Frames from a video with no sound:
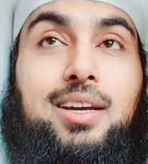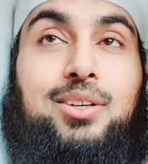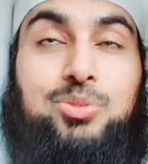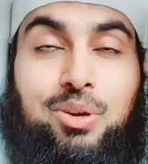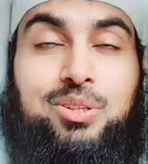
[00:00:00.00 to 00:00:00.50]

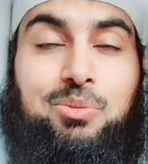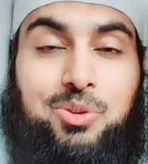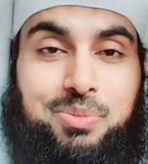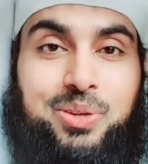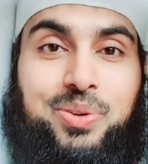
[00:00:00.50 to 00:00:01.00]

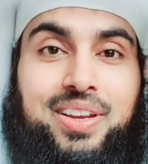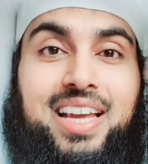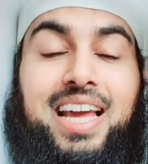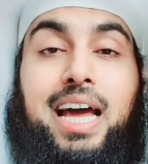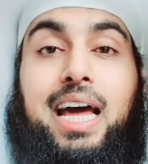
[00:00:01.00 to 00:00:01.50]
Al-Mu'minun.
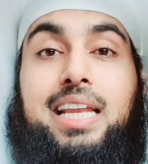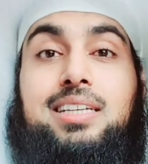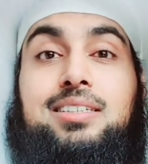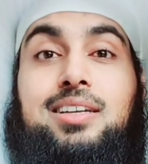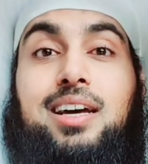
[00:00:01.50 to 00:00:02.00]

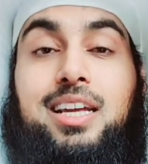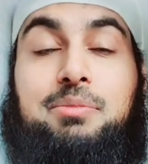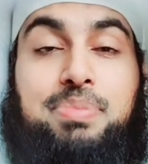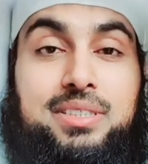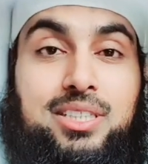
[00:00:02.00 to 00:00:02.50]
And
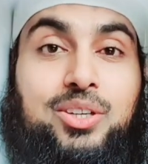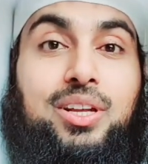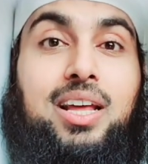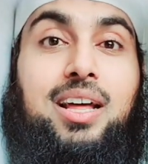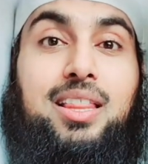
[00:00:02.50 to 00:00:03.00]
in particular,